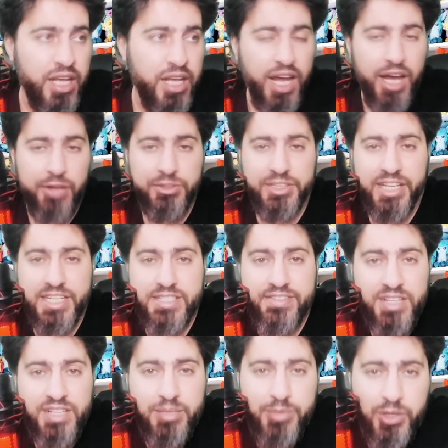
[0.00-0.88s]
How do you
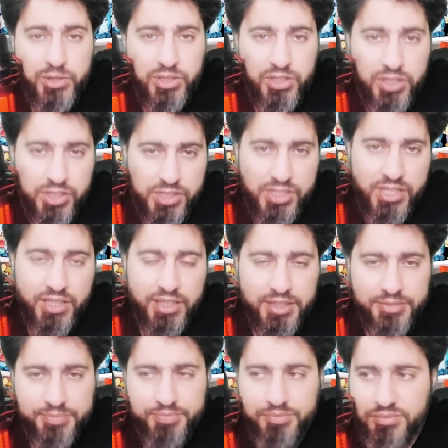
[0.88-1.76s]
guys feel about
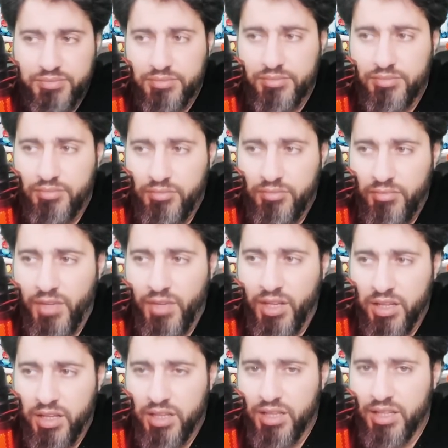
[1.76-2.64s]
Curilla?
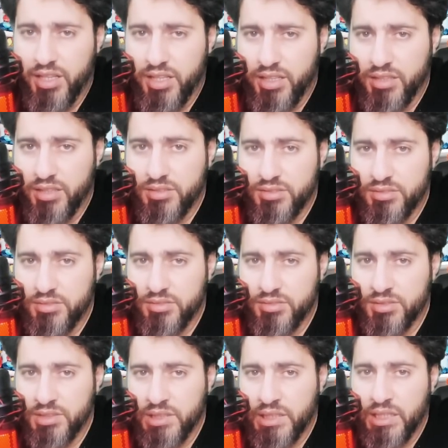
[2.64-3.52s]

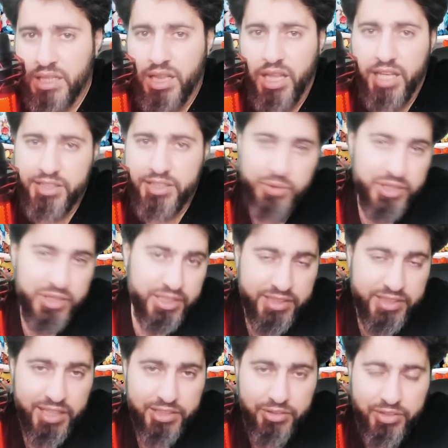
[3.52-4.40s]
I don't want
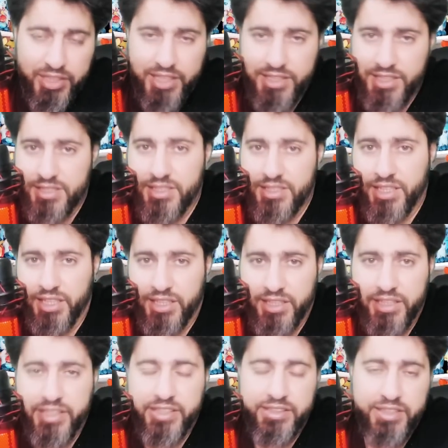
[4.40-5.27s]
to tell you that it's
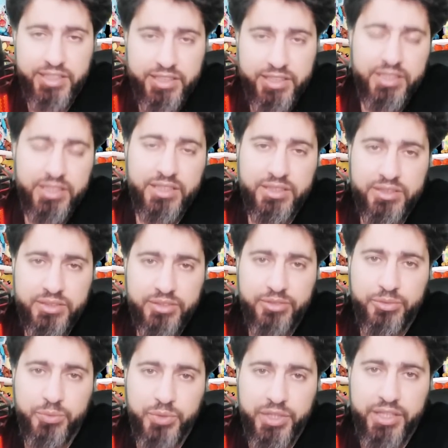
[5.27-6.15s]
like Licky Tongue
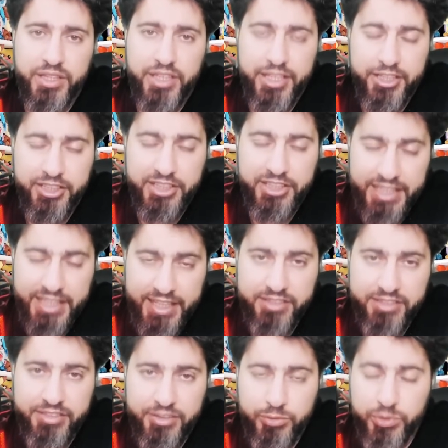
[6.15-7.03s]
with
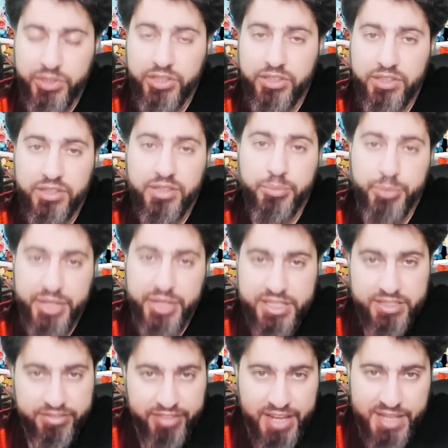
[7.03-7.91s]
the
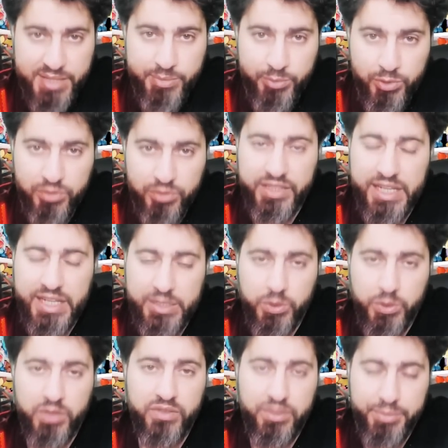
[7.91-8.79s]
best fast move
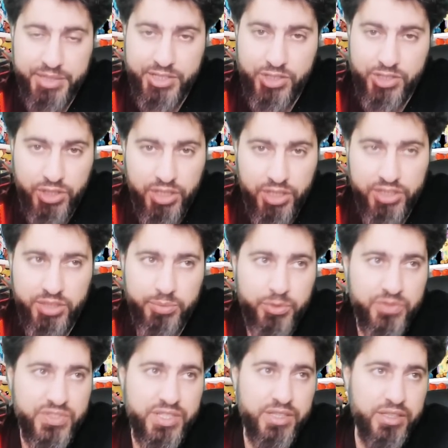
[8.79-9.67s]
and one of the best charge
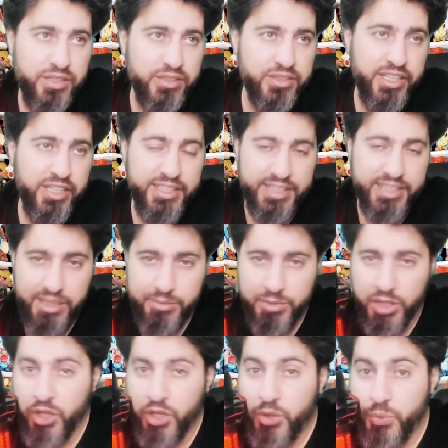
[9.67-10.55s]
moves in the entire
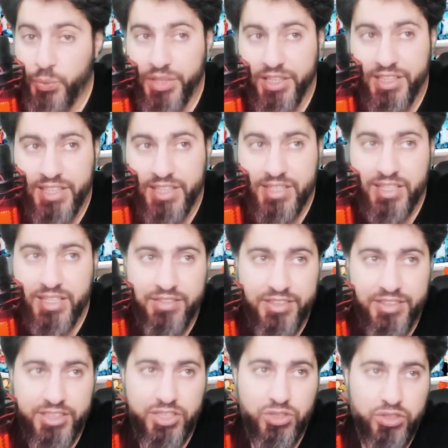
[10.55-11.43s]
game with a great
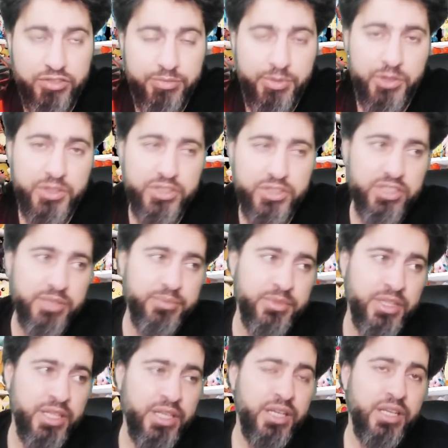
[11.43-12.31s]
coverage of Power
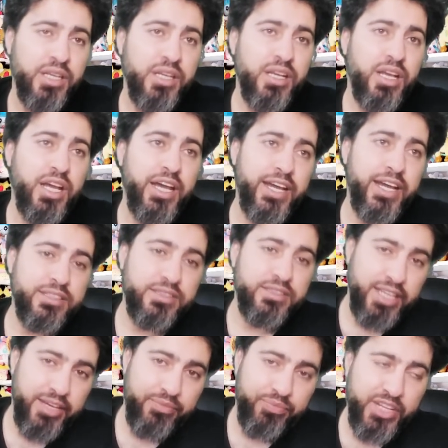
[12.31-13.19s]
Gem.
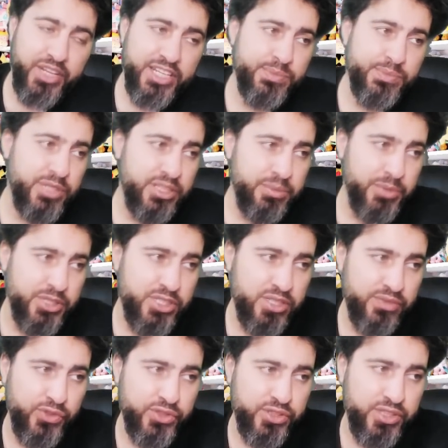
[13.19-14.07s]
And yeah, that's pretty
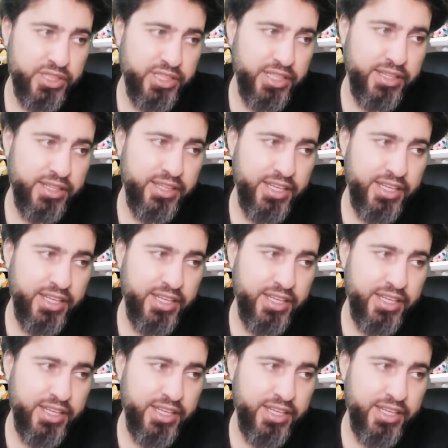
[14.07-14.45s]
much it for today.